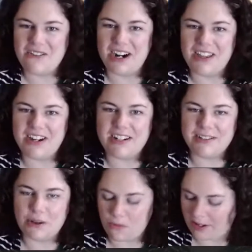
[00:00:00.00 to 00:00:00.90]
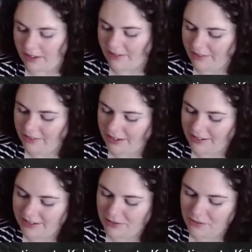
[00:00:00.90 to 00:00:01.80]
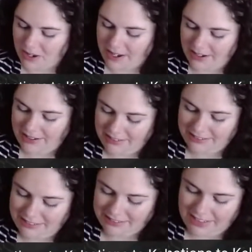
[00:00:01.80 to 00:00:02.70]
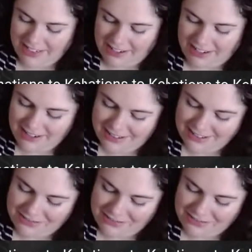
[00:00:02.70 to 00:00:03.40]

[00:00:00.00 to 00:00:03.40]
Where there is a will, there is a way. Right, guys?